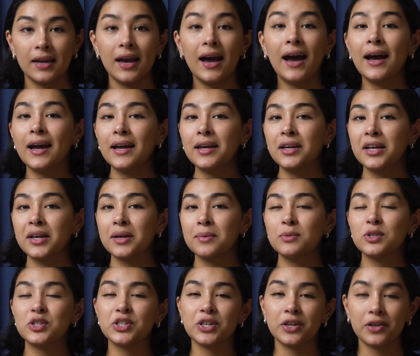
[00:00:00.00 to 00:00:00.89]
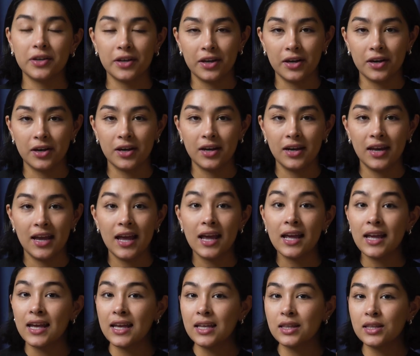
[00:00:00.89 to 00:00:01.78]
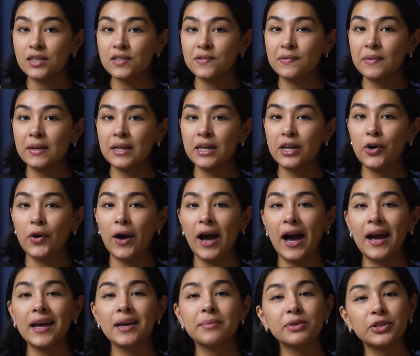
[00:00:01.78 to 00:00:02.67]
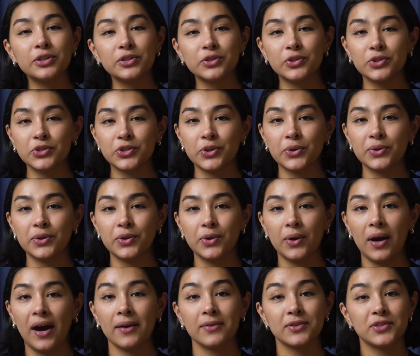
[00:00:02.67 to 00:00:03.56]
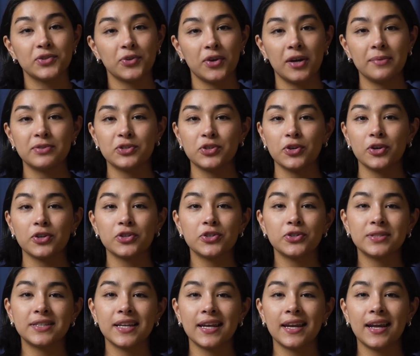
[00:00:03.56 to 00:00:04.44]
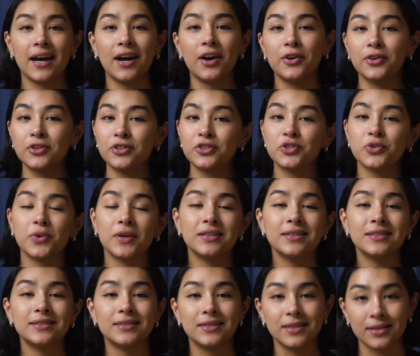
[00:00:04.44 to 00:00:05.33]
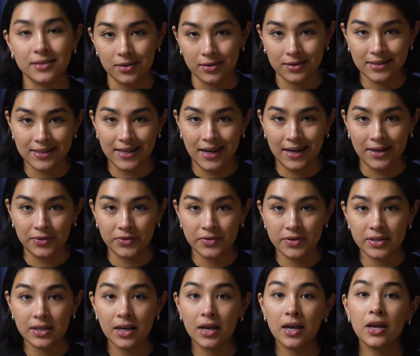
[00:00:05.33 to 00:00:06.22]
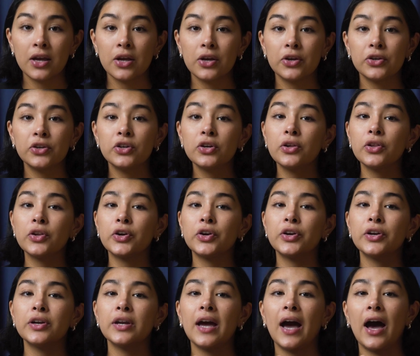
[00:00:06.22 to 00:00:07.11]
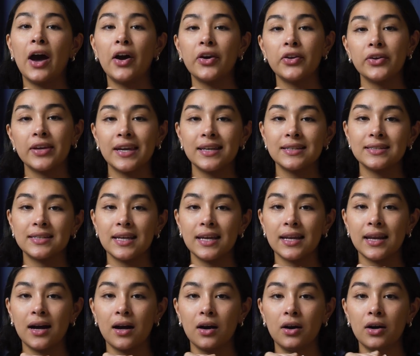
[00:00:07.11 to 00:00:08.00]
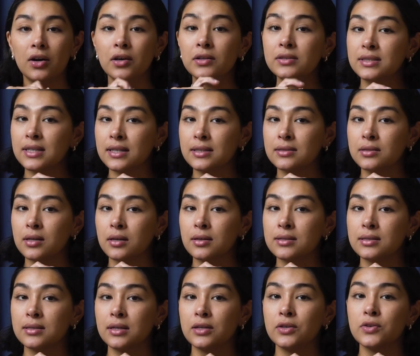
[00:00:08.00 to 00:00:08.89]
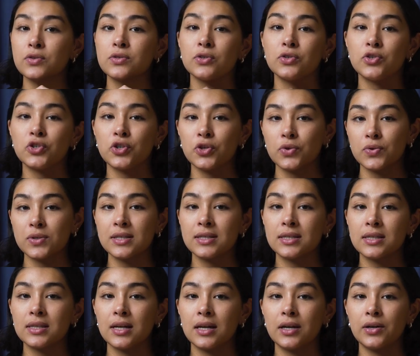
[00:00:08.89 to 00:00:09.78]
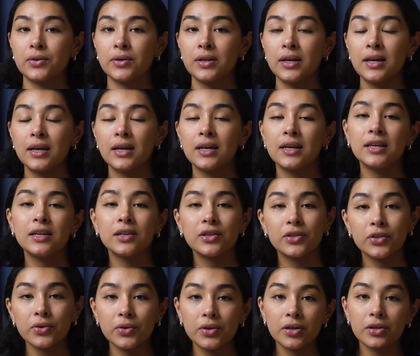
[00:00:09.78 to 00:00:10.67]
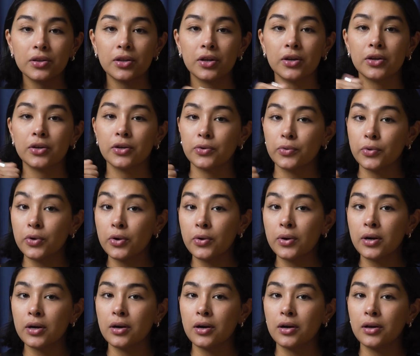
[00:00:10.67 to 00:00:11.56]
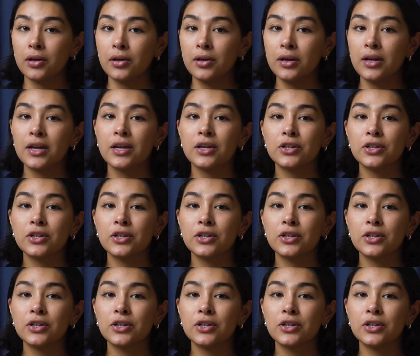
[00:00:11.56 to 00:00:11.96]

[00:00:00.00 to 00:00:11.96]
Hi, Michelle here. In this video, I am going to show you how to scrape structured data on trending TikTok sounds. You'll learn how to get data on TikToks that use a chosen sound, including their U R L,